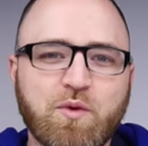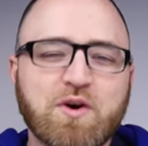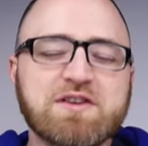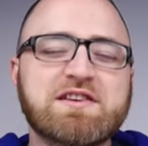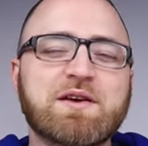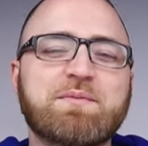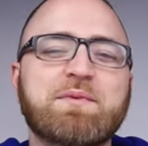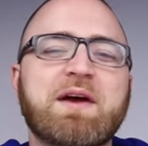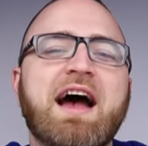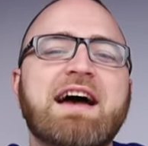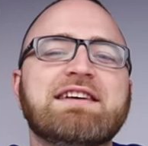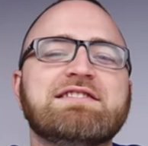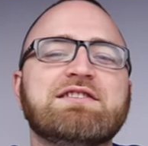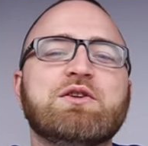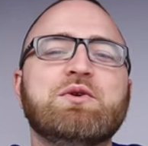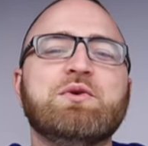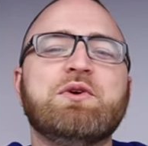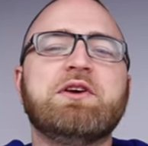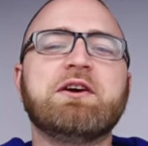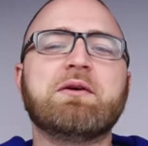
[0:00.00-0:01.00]
What's up guys,
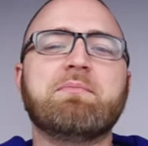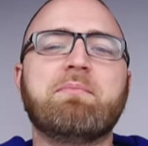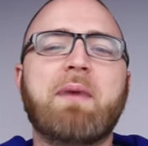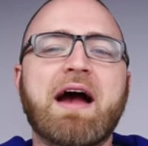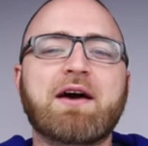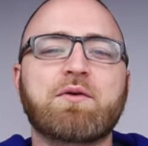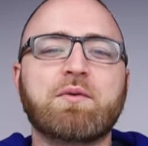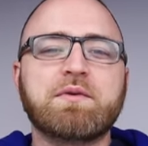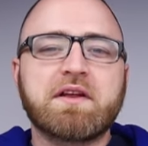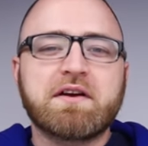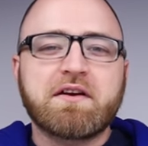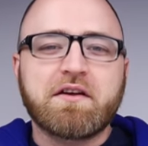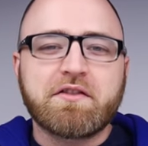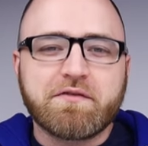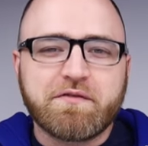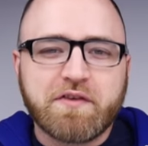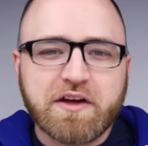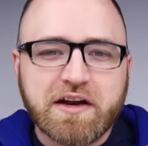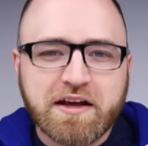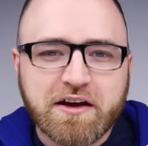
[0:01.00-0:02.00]
Lou here, back with another
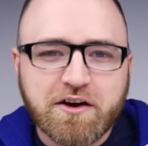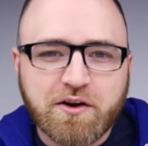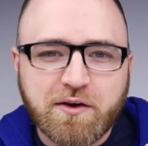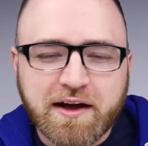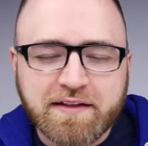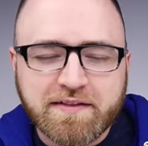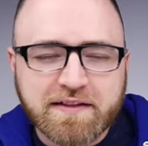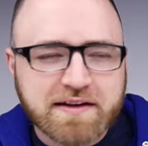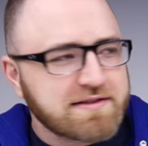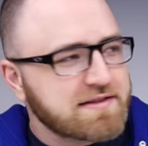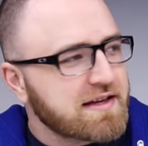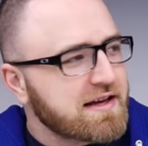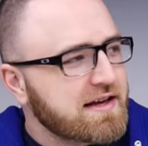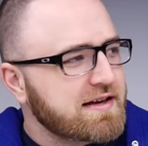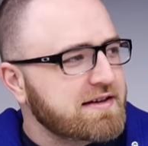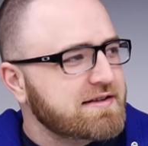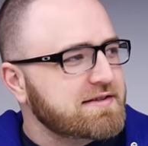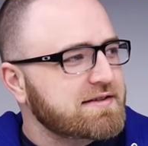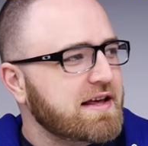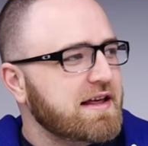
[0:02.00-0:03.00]
video, and this
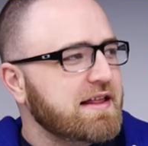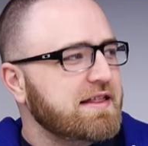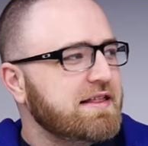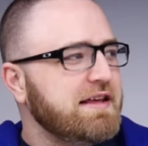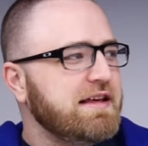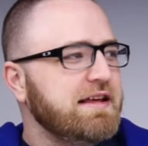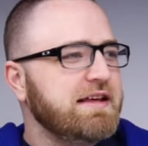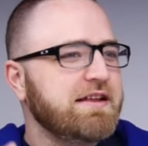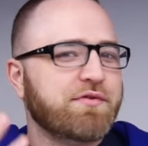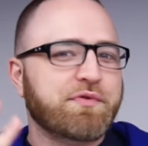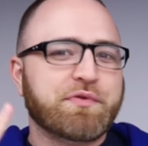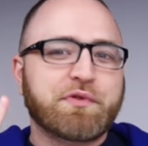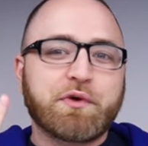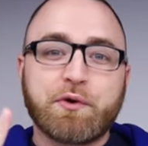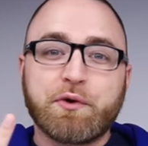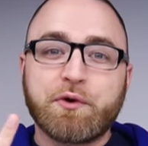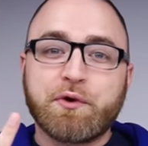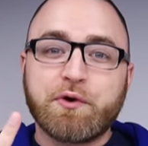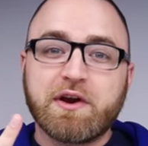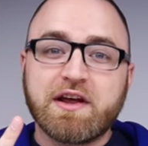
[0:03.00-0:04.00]
is the
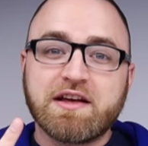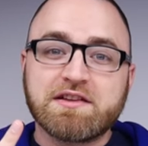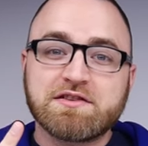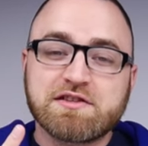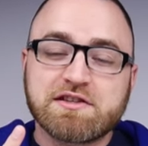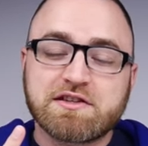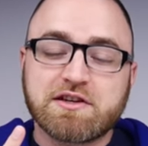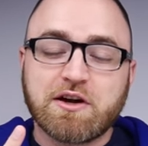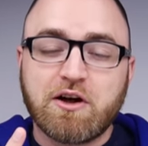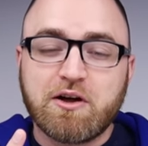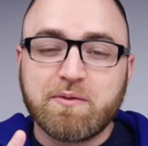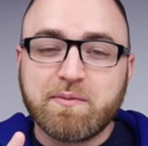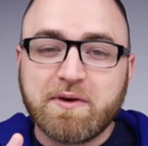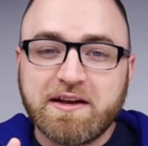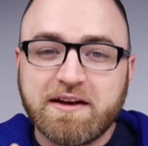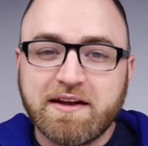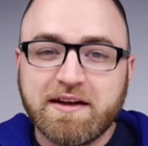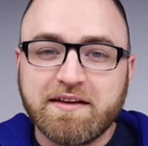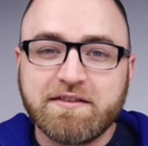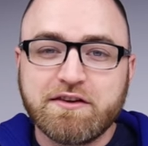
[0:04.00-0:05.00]
third
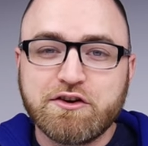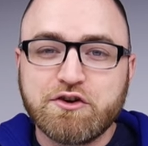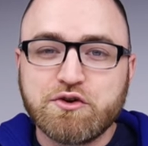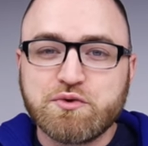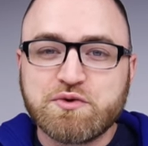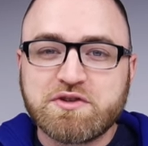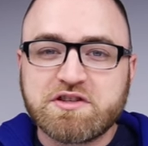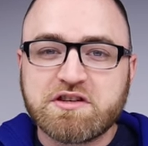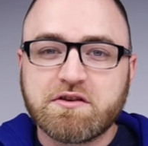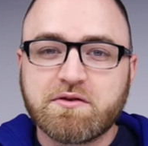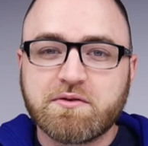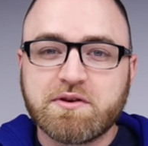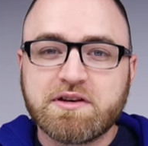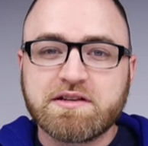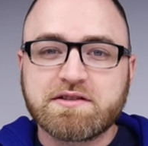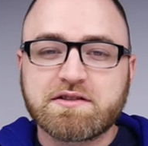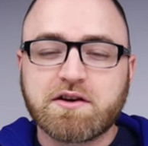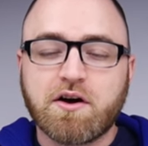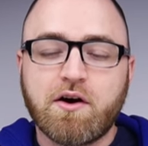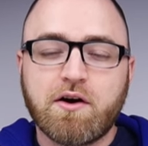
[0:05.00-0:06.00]
installment in the new
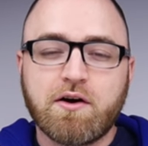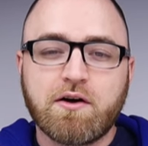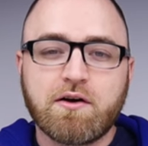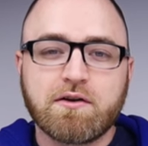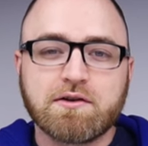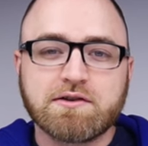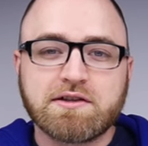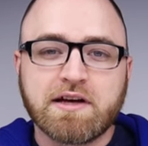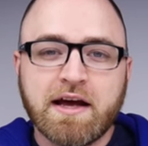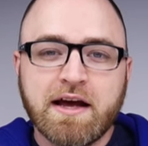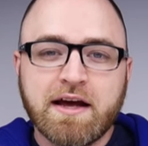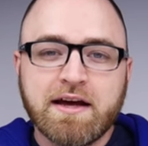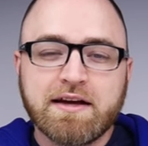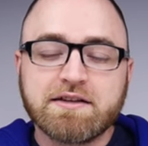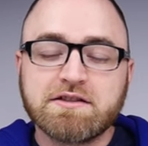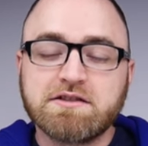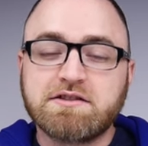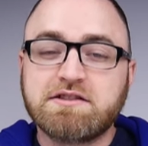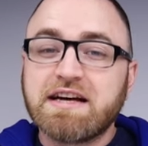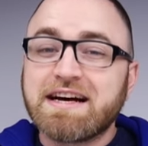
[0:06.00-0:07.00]
series called
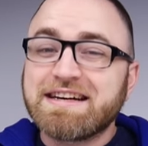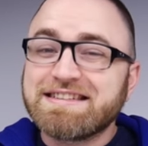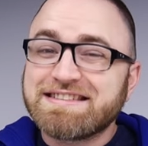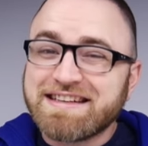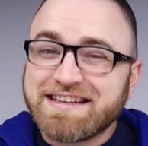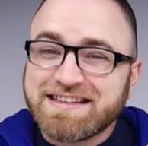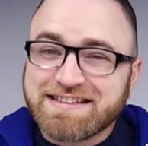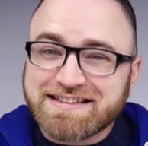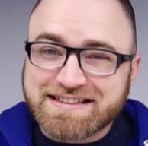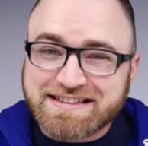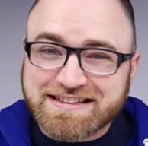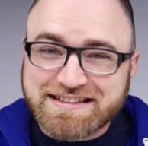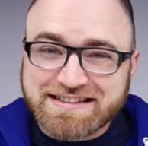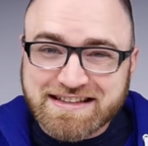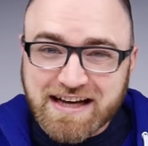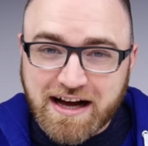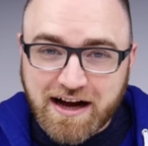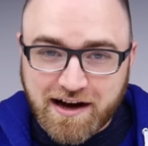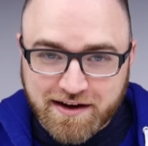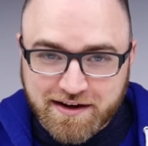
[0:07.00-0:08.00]
Does It
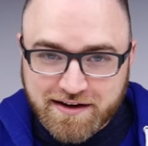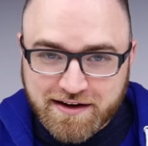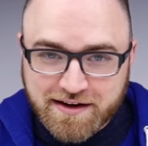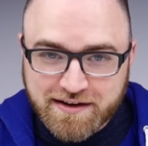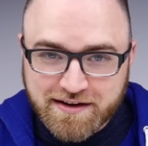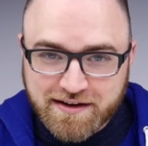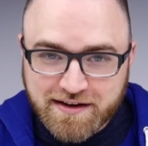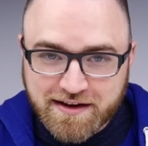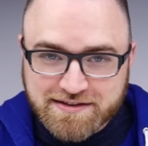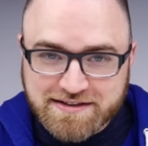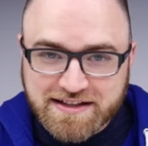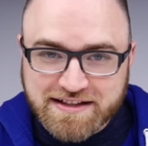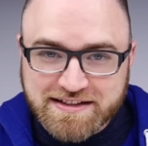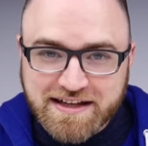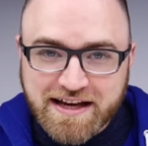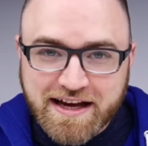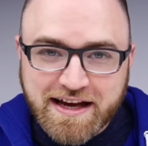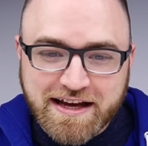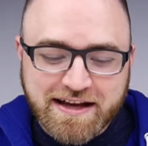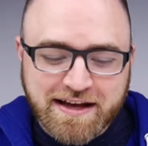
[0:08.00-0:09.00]
Suck? And
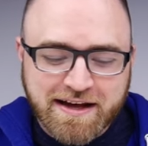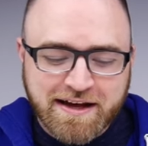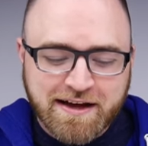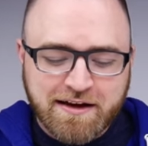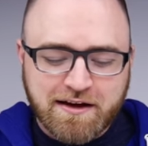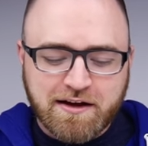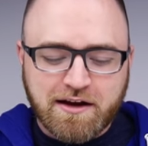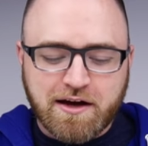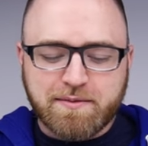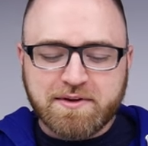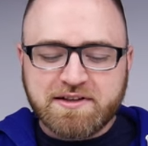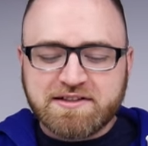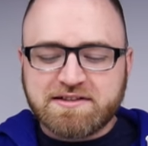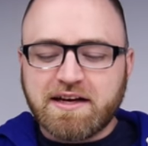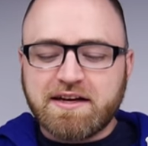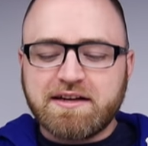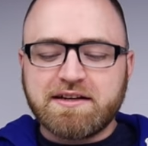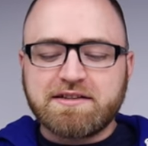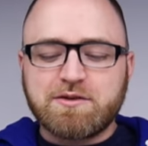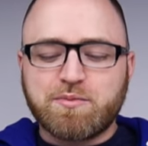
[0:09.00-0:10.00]
today, I'm
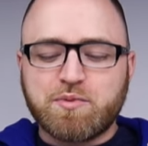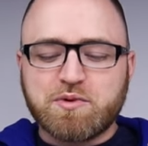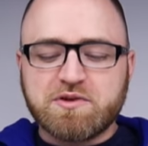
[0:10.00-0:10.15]
excited to